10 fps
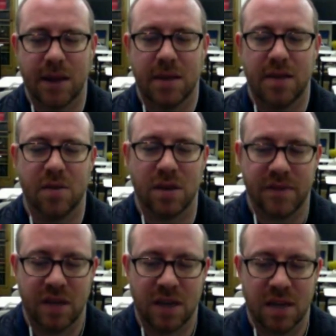they're
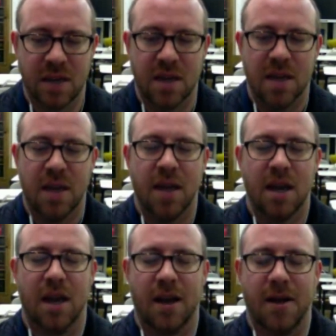living in.
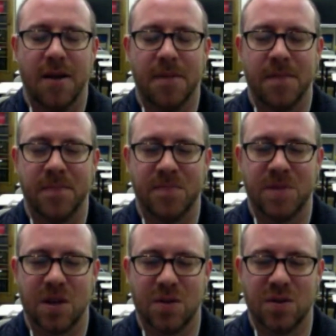
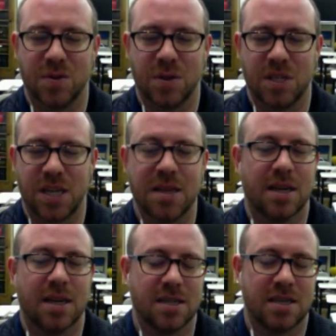So to pretend like it
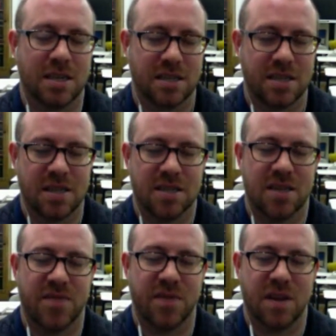doesn't exist,
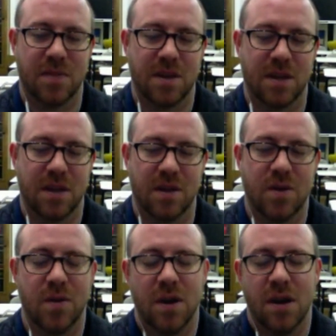and for them to
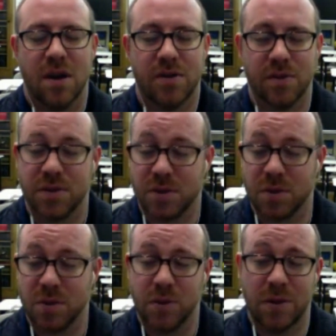go through
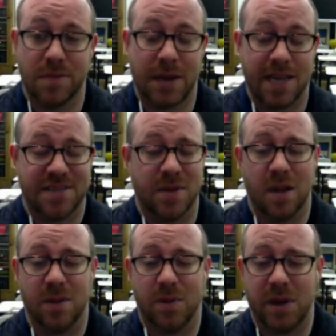school and possibly all
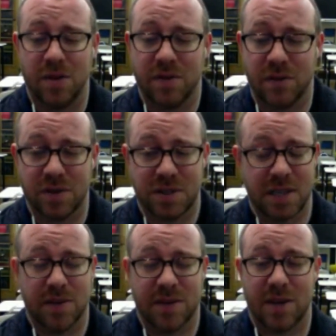the way to university
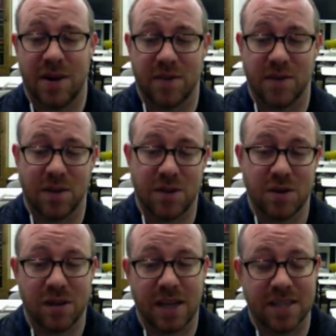without ever
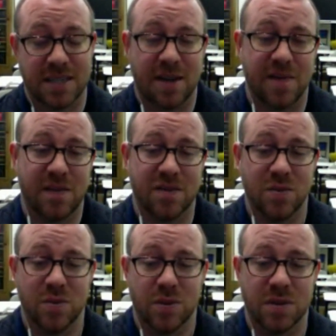utilizing any of these tools